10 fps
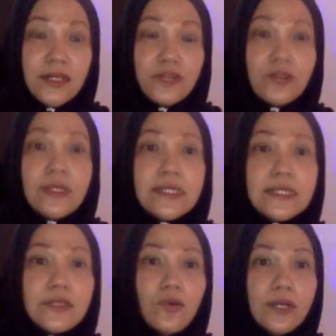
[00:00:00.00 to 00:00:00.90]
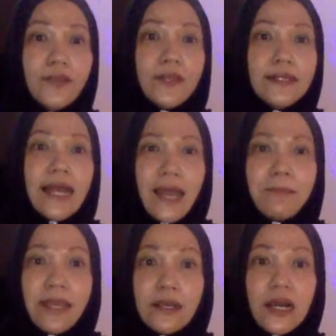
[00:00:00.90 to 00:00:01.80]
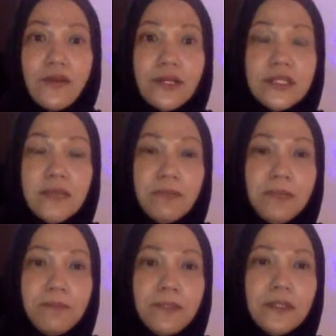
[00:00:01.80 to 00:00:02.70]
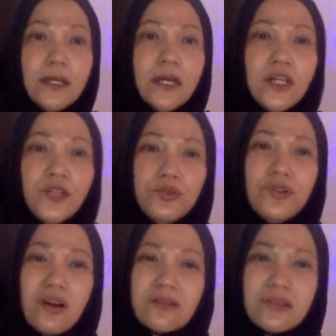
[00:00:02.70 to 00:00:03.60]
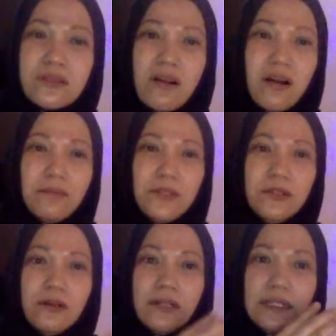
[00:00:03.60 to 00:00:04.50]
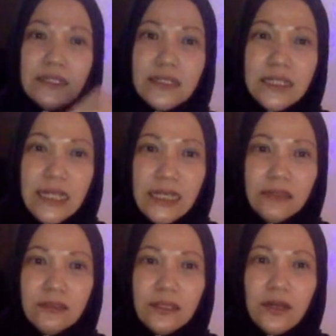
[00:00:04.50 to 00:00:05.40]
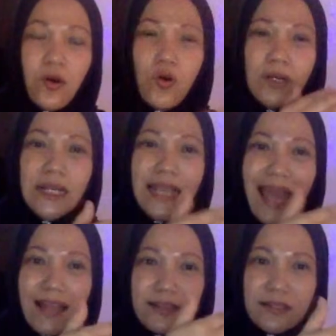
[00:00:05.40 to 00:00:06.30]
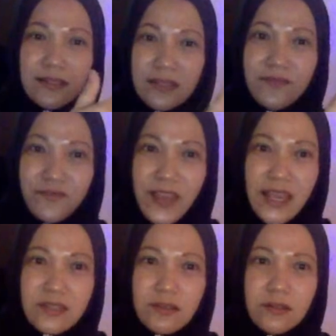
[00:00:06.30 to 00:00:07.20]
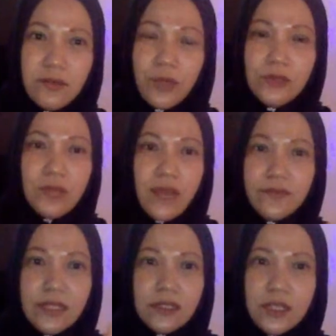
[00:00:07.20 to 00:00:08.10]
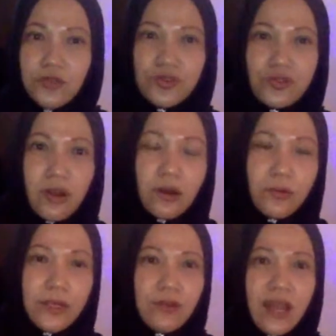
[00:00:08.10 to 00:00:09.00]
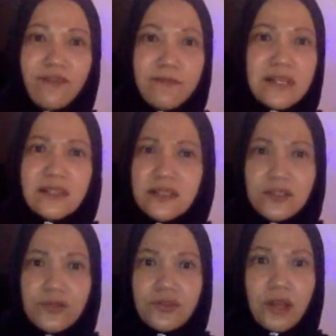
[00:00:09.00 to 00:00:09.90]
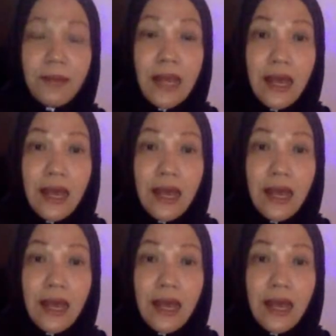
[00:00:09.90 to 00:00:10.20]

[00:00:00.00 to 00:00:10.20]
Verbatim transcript: So this yeah. is the only thing that I'm encouraging people. Do not stop your learning only at certain phase. You know, when you have degree, you stop. When you have masters, you stop.